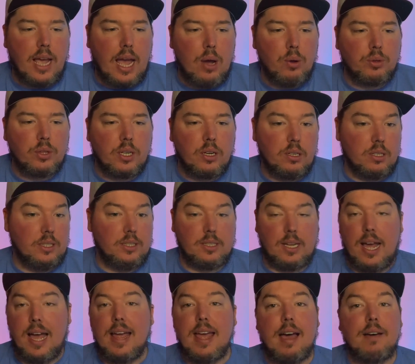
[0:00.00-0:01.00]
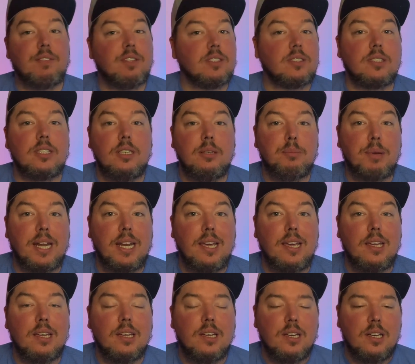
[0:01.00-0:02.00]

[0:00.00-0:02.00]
out there. At least I haven't seen many.